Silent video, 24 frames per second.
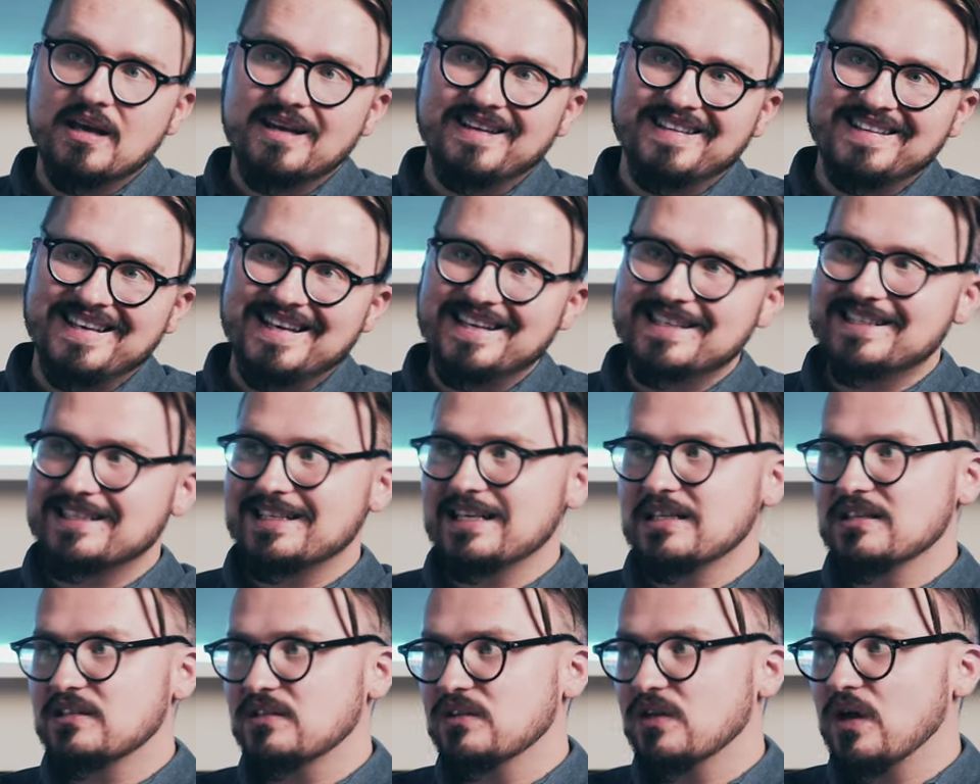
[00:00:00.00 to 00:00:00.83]
Yes
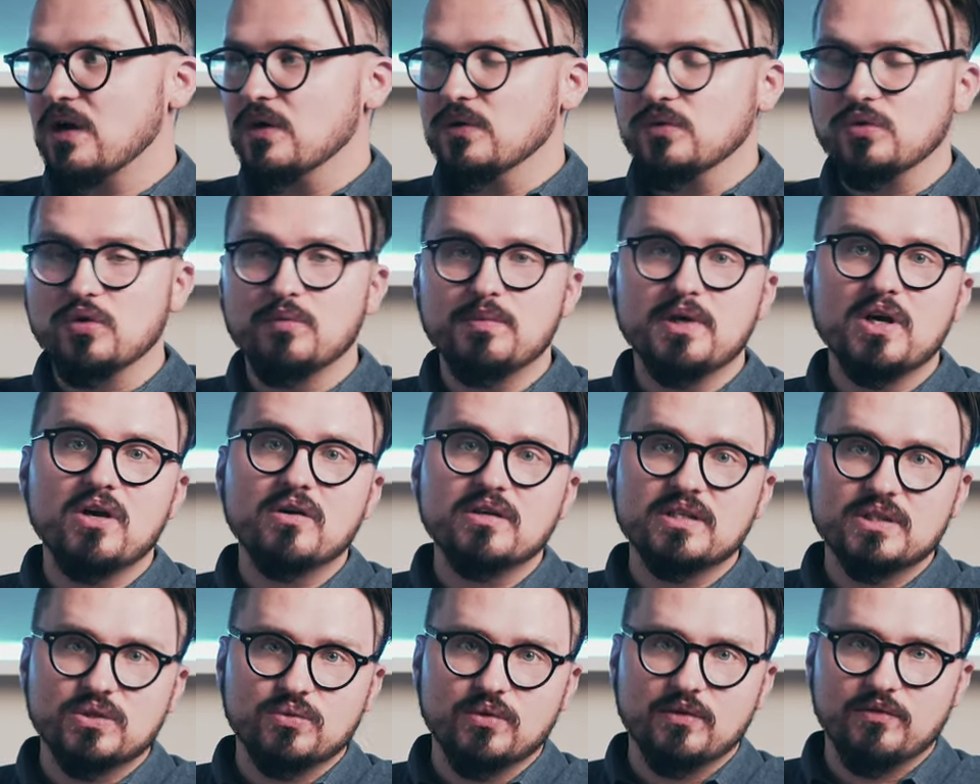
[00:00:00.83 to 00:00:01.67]
and no. To be
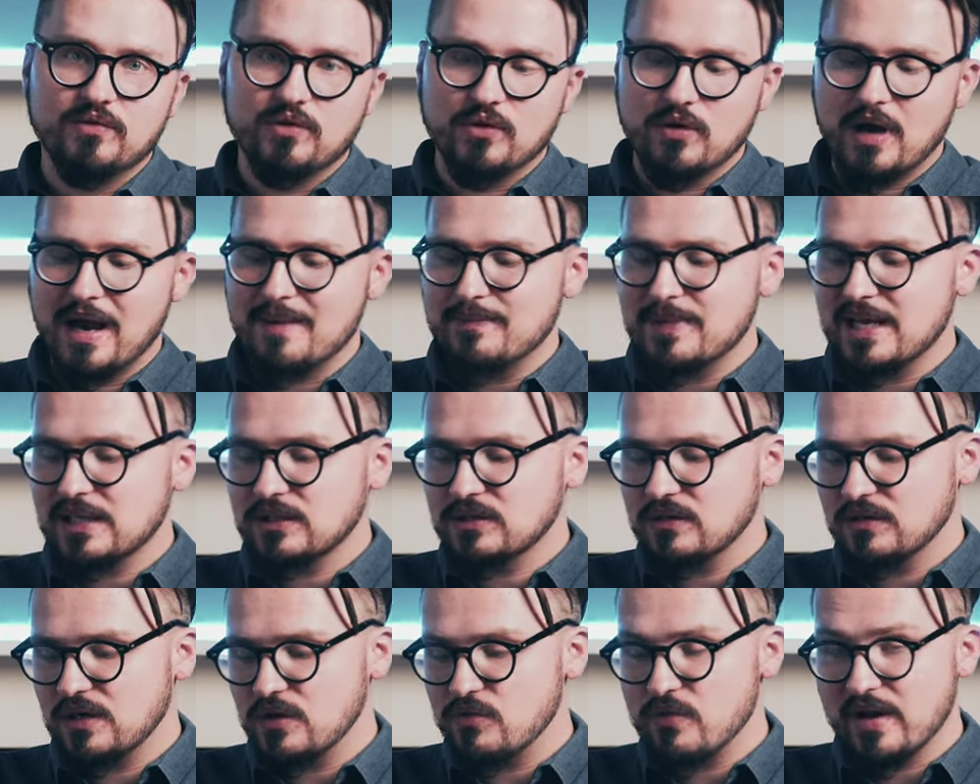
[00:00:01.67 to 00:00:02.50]
honest with you, I'm not
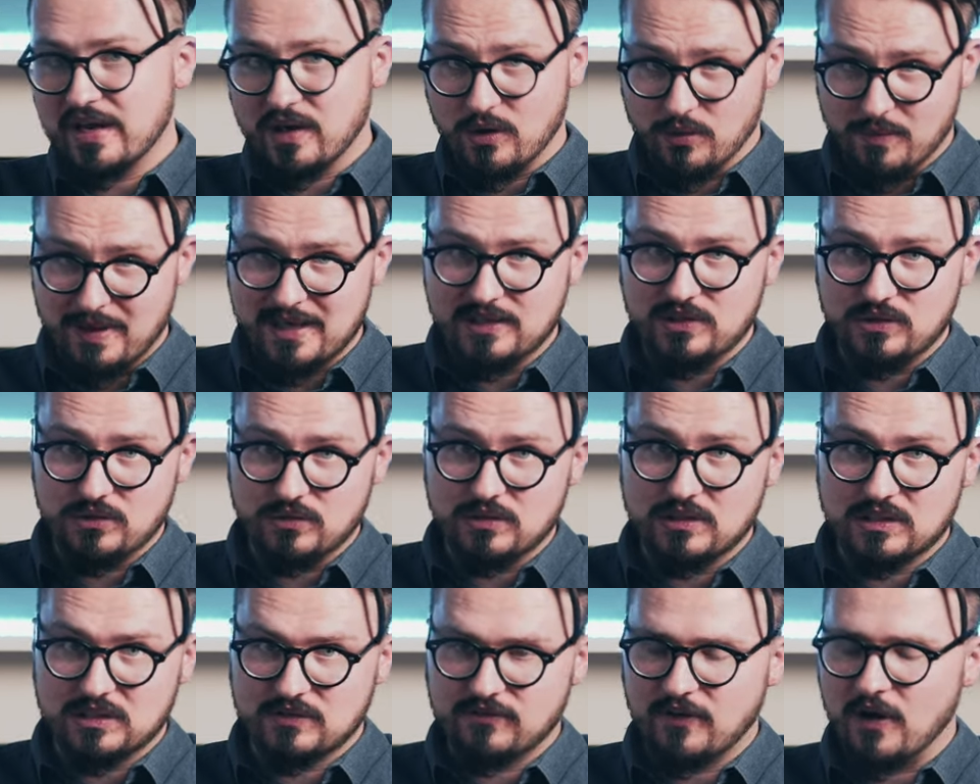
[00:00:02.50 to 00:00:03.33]
gonna recommend you
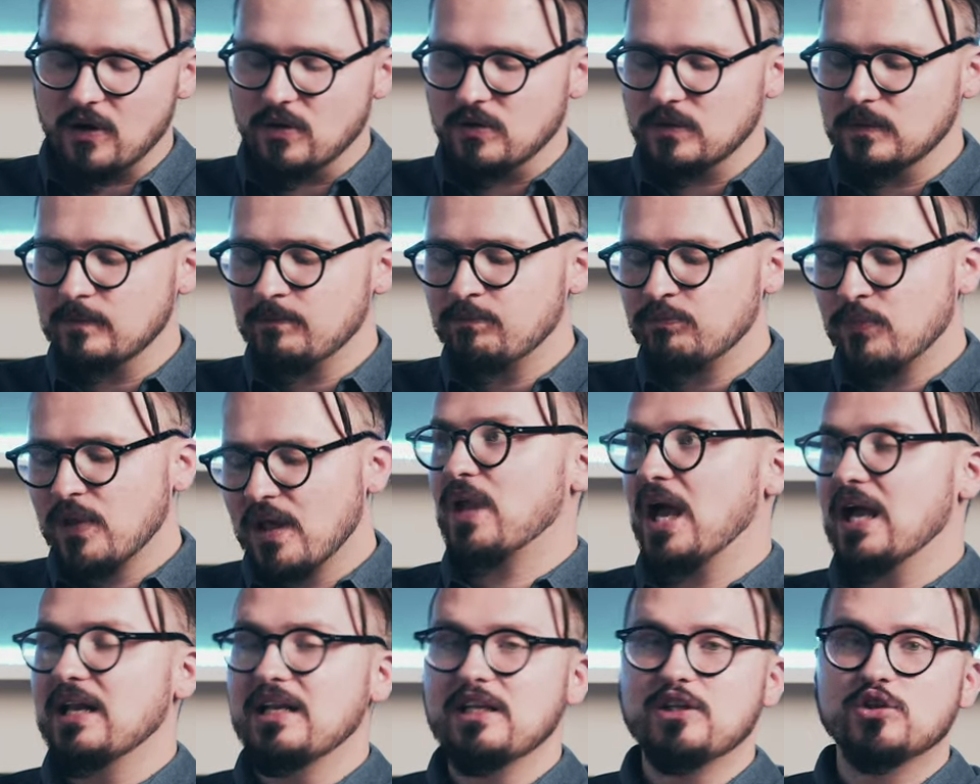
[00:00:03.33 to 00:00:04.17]
this phone.
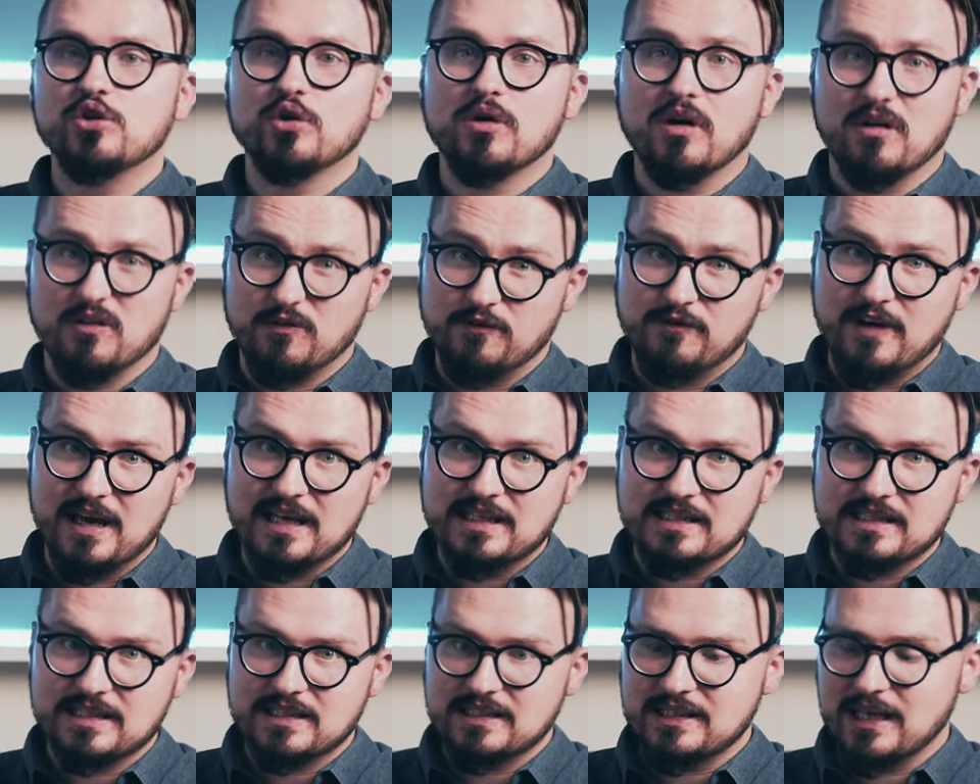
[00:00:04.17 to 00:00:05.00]
I need to
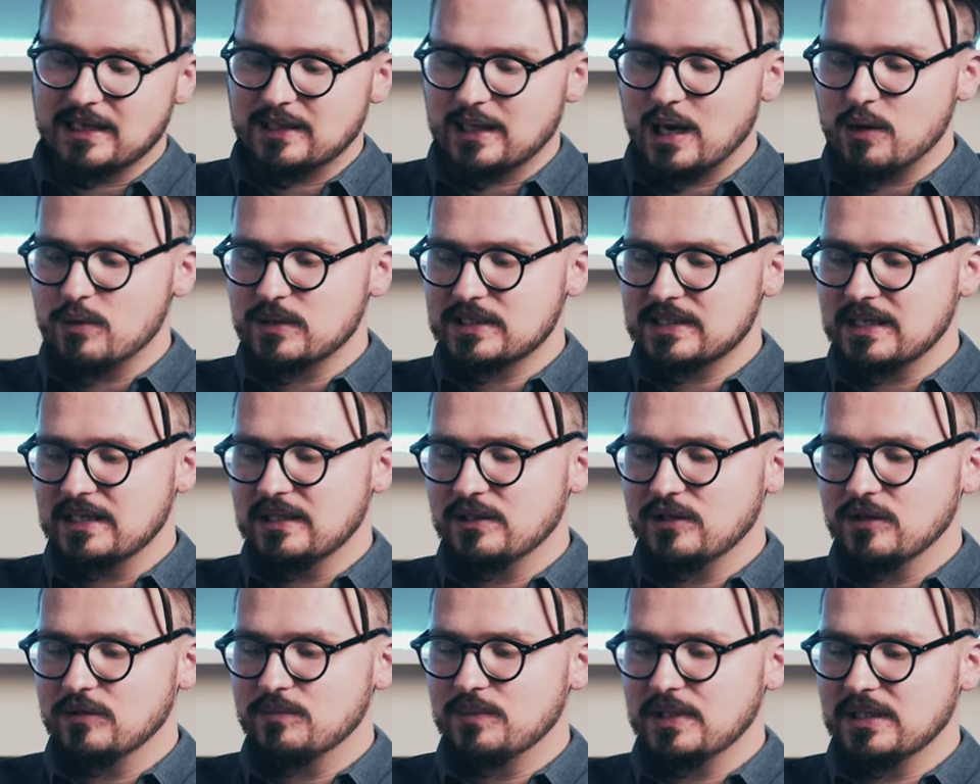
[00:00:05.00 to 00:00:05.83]
confess that I was a
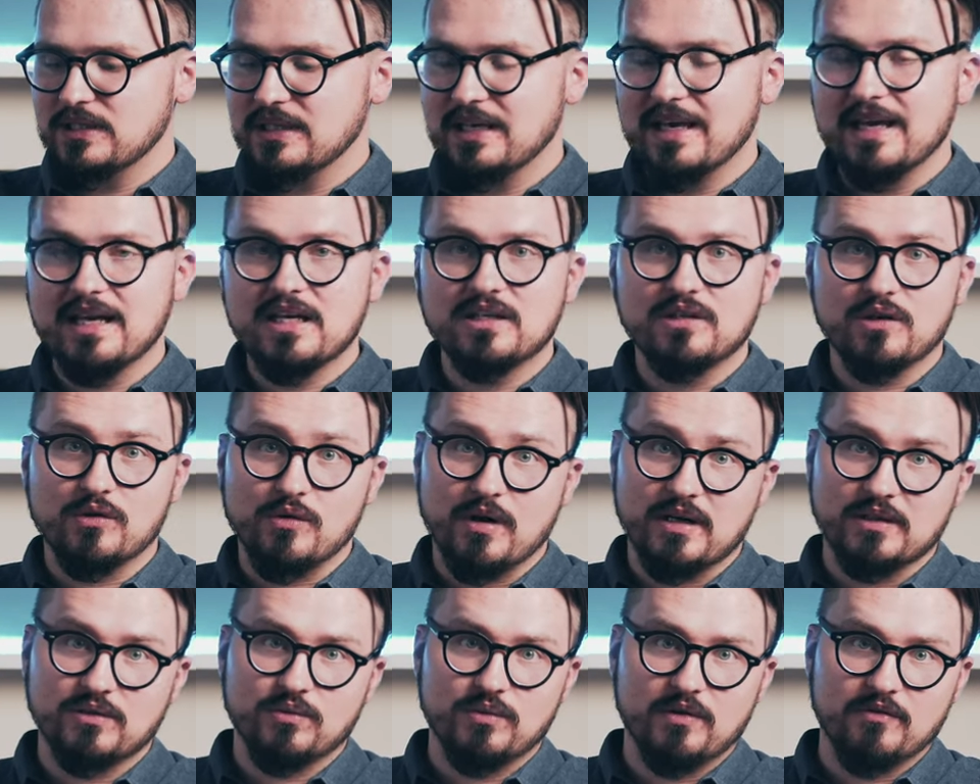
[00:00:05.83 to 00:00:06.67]
little bit
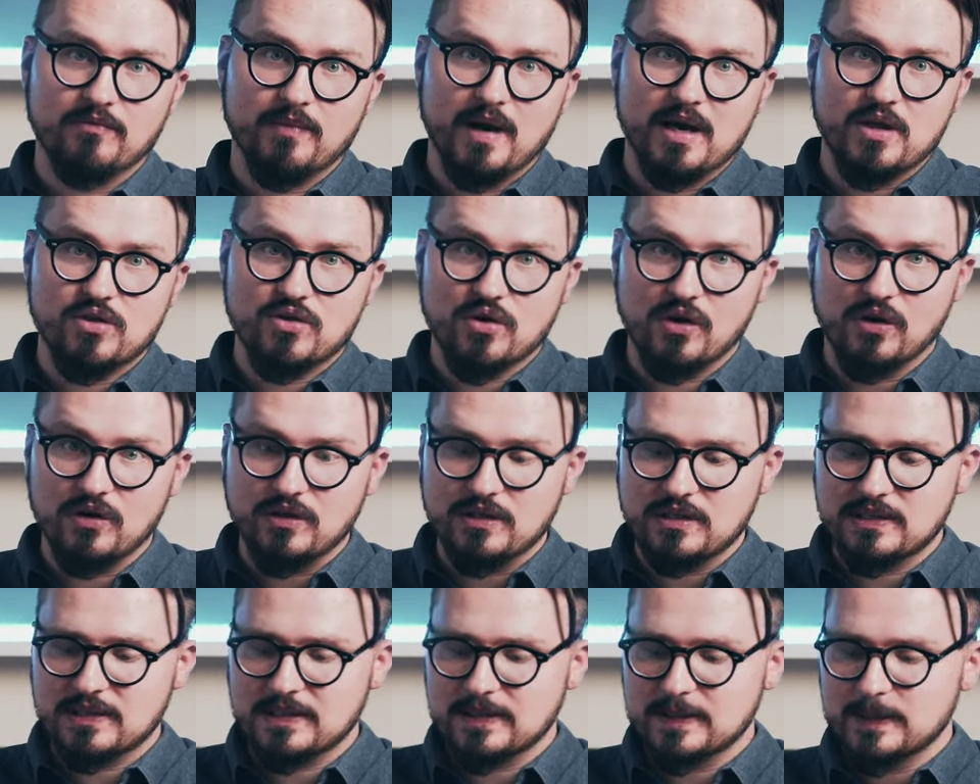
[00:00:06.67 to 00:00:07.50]
ignorant with my
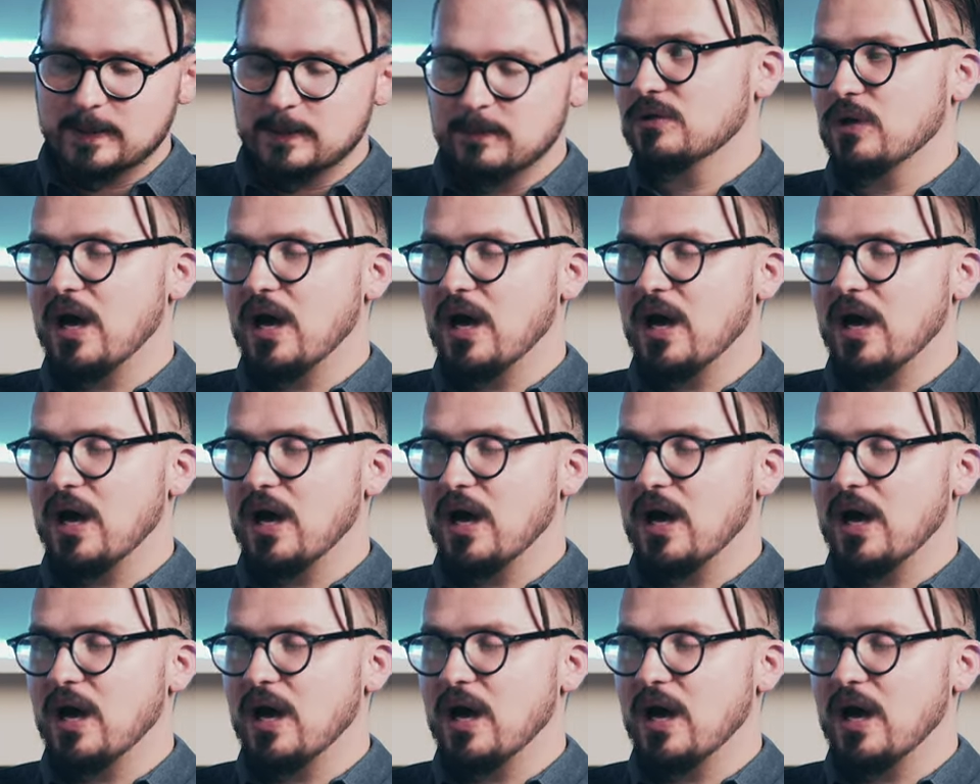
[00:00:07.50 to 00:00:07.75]
choice.